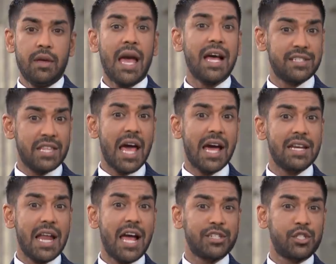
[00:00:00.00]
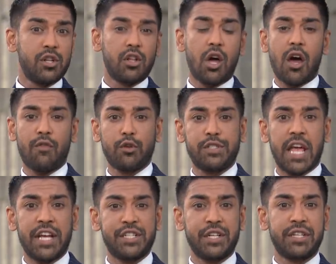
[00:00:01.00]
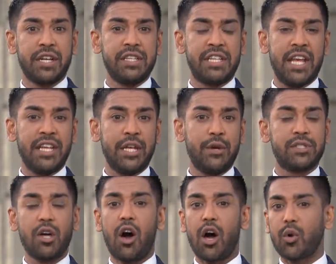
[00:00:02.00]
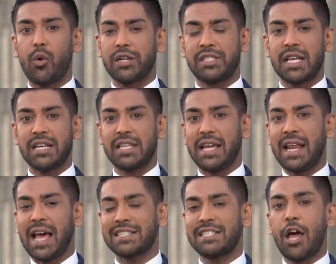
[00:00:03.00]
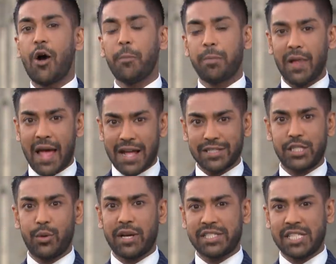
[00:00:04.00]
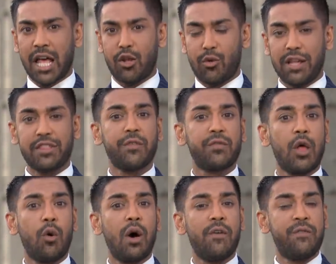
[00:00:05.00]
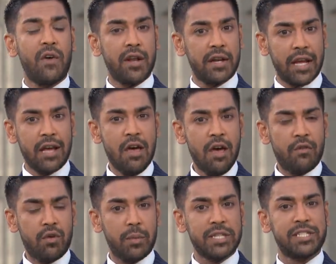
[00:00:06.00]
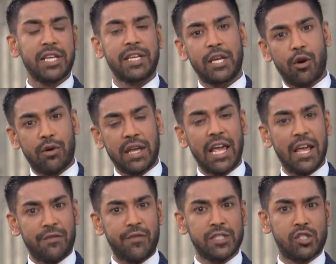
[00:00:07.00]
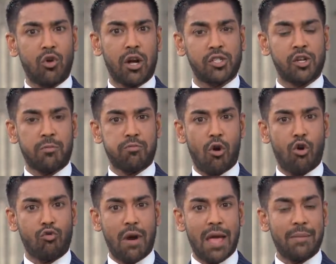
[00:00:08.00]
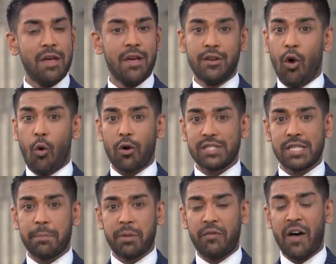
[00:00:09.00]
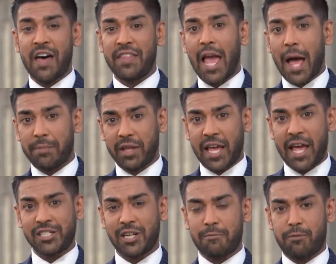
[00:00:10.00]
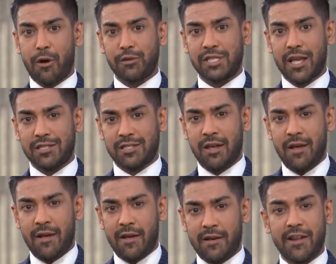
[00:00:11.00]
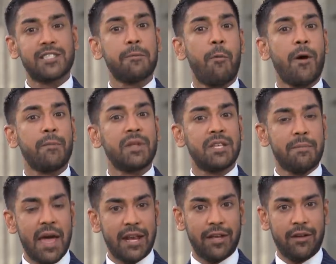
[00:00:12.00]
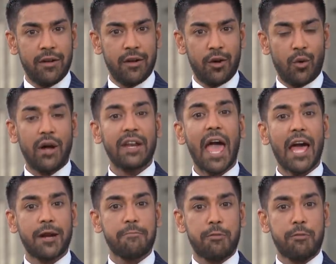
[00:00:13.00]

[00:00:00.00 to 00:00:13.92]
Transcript: As that national conversation continues, Ottawa says it has no plans to accelerate the flow of funding from its security infrastructure program, nor simplify the application process. A disappointment to many who want added